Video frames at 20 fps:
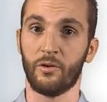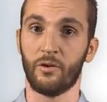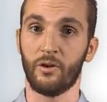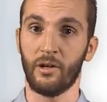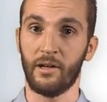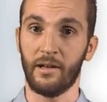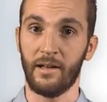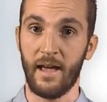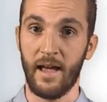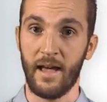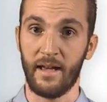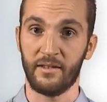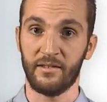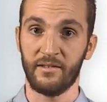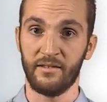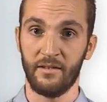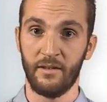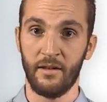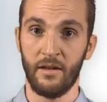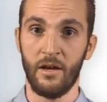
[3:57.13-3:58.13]
or
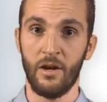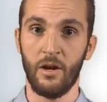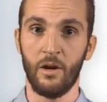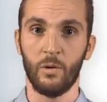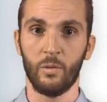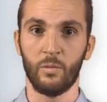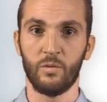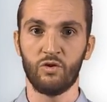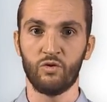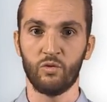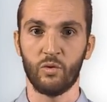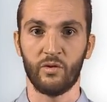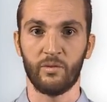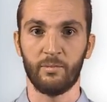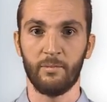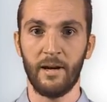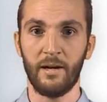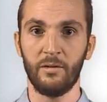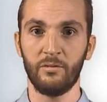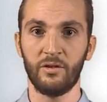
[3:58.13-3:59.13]
GLASS, which was
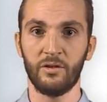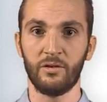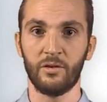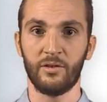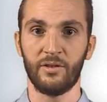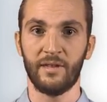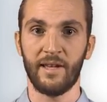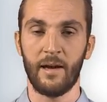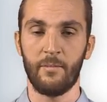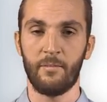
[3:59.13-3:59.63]
mounted on the